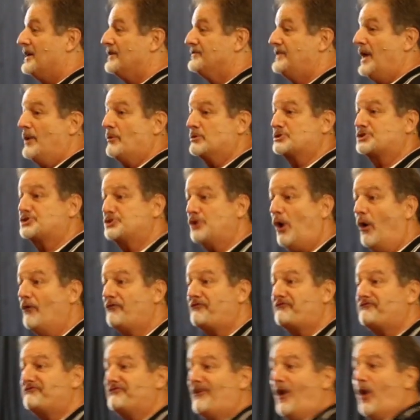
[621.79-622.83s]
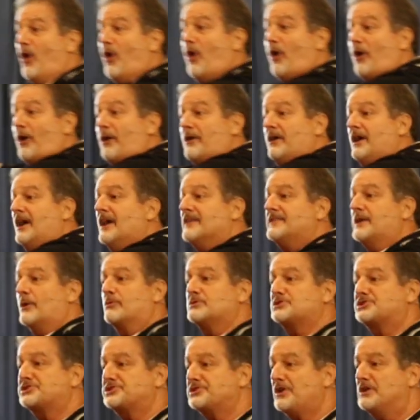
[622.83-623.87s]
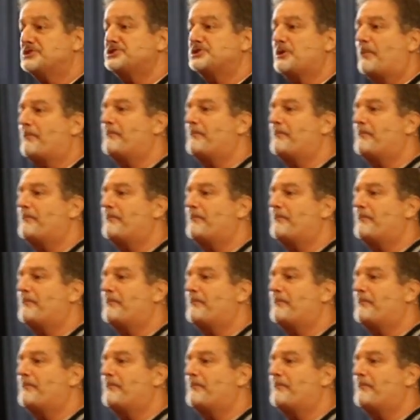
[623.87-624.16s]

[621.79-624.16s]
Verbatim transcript: They were so far, there was such a